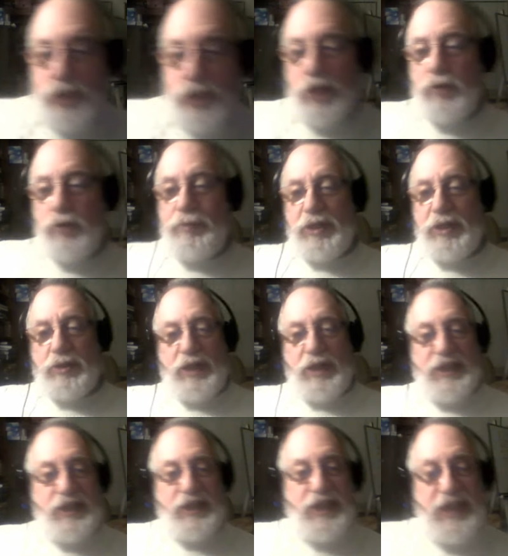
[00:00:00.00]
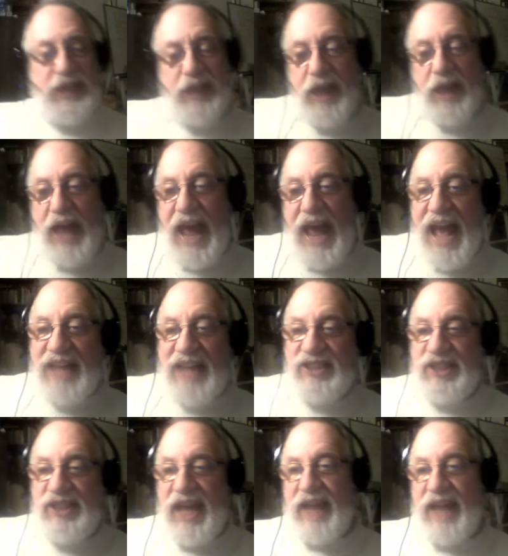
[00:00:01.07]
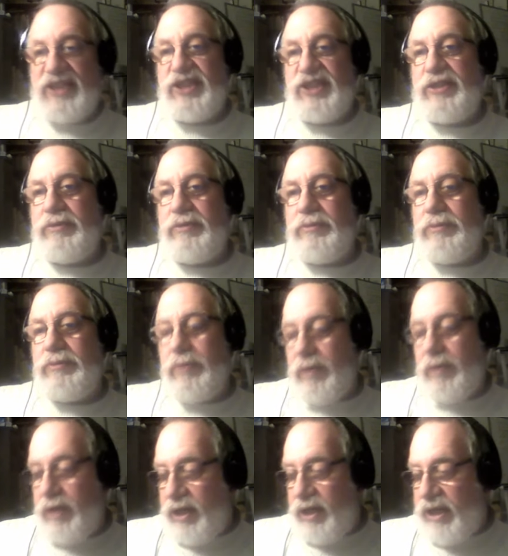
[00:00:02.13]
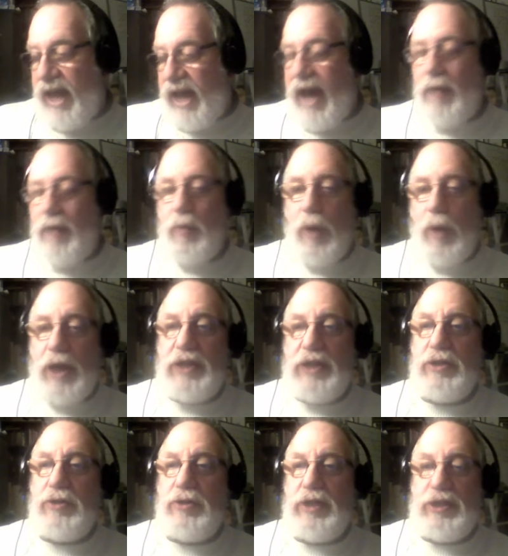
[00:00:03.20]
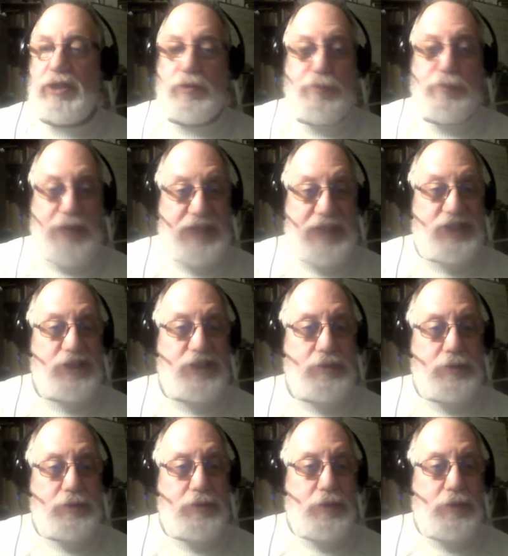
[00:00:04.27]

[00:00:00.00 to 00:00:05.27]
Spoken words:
for atonement like the Aztecs. Not one little bit.